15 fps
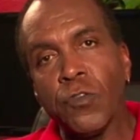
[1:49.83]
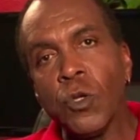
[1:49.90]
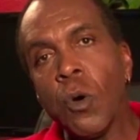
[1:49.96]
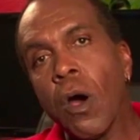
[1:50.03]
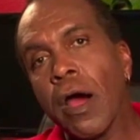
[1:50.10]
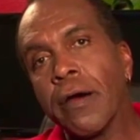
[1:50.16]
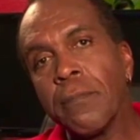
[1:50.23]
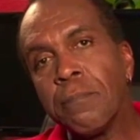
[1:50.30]
you
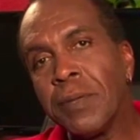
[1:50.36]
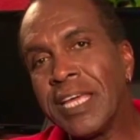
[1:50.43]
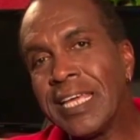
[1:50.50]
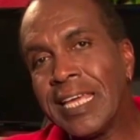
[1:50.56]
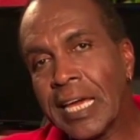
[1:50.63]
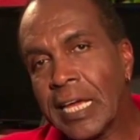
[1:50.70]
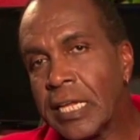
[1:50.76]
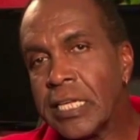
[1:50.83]
are a
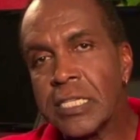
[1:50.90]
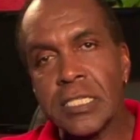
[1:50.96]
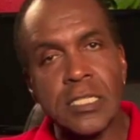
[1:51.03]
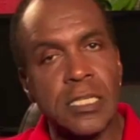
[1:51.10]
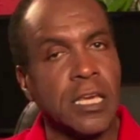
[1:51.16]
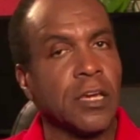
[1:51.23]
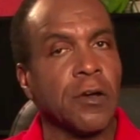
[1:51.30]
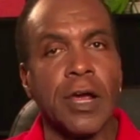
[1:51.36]
beginning
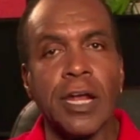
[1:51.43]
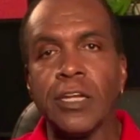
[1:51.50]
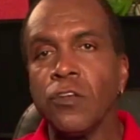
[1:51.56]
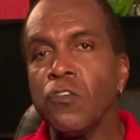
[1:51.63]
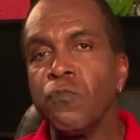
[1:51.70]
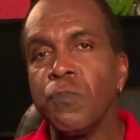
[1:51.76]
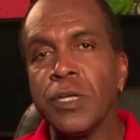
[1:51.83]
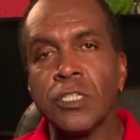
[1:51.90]
singer and
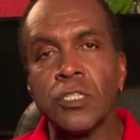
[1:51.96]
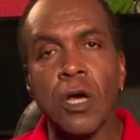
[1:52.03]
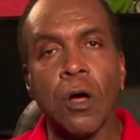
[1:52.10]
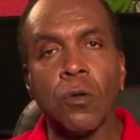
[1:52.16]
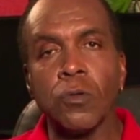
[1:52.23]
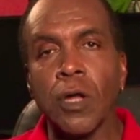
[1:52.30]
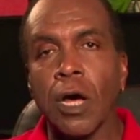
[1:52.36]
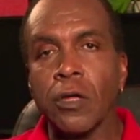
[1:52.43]
you've been
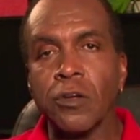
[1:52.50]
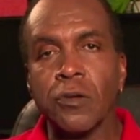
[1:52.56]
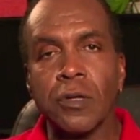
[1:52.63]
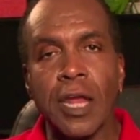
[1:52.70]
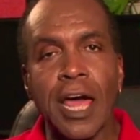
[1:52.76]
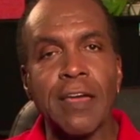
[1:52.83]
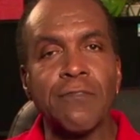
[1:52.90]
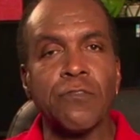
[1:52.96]
told all your
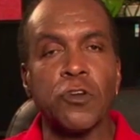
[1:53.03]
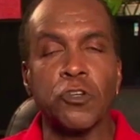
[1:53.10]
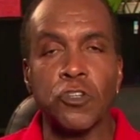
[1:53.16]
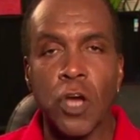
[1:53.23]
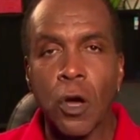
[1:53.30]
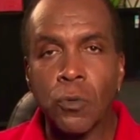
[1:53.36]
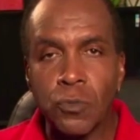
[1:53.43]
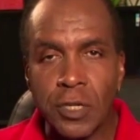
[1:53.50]
life you're
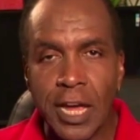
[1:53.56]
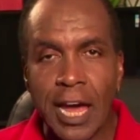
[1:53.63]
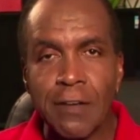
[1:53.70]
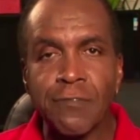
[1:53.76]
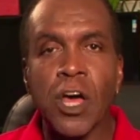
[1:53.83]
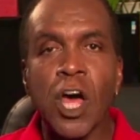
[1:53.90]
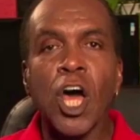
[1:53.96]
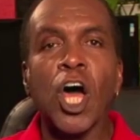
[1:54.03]
tone
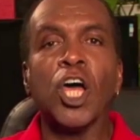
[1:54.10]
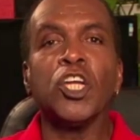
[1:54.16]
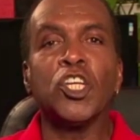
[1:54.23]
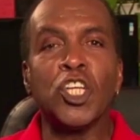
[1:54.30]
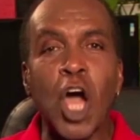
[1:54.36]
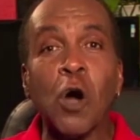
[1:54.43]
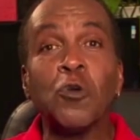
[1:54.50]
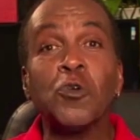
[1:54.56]
deaf,
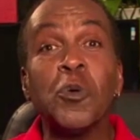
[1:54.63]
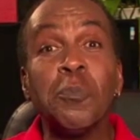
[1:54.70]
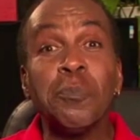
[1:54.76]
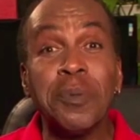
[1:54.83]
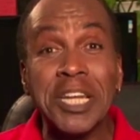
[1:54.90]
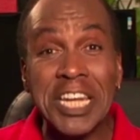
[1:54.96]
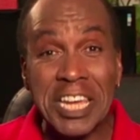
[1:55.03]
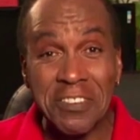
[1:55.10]
don't
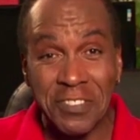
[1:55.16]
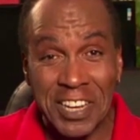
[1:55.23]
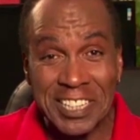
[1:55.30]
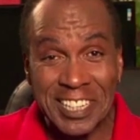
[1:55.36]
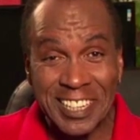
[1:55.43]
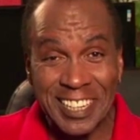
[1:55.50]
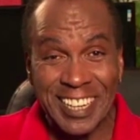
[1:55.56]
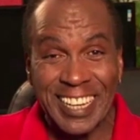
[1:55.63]
believe it.